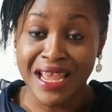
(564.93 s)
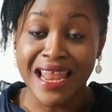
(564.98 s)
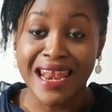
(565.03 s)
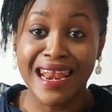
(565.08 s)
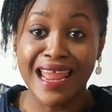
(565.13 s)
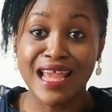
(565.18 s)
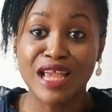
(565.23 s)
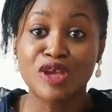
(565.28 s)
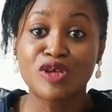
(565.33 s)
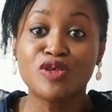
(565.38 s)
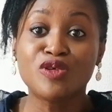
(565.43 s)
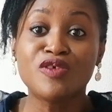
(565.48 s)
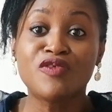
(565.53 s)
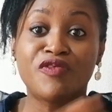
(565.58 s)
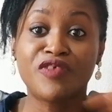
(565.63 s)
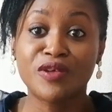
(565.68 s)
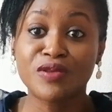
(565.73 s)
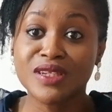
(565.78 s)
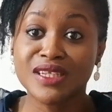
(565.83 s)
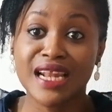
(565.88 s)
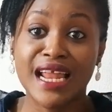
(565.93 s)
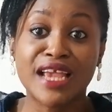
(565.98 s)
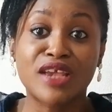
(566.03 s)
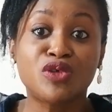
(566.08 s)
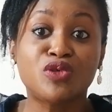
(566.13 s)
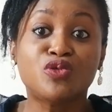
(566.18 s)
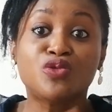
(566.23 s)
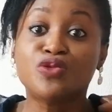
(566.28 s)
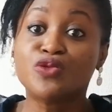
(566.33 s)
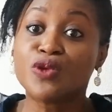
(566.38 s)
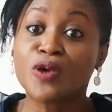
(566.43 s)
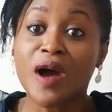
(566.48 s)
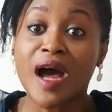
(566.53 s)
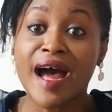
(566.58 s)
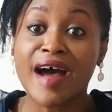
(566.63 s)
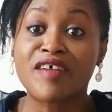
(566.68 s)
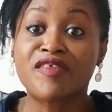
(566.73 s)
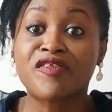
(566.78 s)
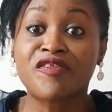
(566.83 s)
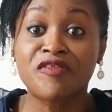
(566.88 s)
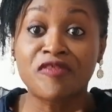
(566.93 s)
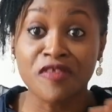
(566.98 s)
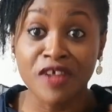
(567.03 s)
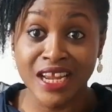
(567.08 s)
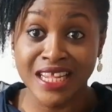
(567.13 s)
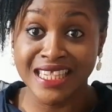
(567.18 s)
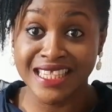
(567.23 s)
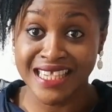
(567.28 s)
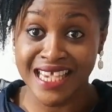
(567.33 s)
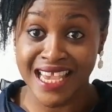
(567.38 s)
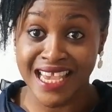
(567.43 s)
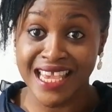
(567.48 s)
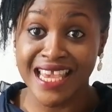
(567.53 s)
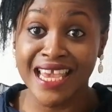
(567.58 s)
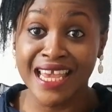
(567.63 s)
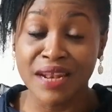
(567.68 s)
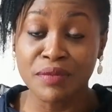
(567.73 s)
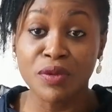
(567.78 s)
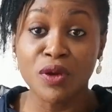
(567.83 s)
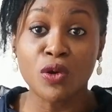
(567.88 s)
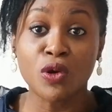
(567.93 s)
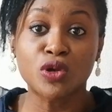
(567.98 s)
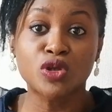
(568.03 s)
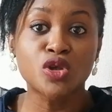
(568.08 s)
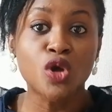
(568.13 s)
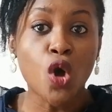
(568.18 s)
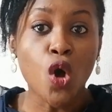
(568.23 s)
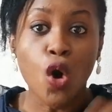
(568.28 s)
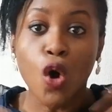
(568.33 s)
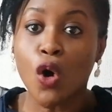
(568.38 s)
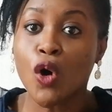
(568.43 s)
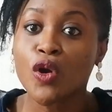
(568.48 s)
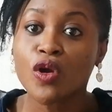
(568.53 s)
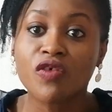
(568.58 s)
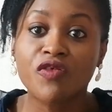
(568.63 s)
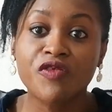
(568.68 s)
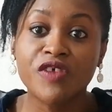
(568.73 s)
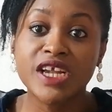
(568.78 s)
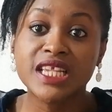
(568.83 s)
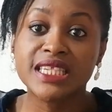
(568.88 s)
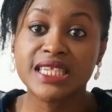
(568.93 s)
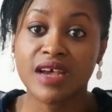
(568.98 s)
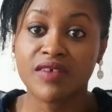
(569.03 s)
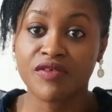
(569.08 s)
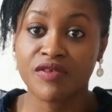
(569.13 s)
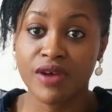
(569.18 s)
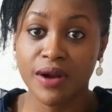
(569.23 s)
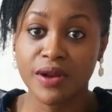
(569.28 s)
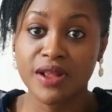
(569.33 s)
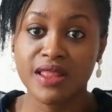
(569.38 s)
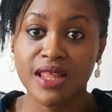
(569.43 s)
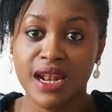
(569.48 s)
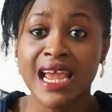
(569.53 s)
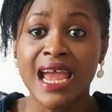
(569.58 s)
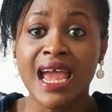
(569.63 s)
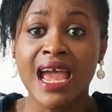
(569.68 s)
Like, it feels like you do not have friends again because all your friends have graduated.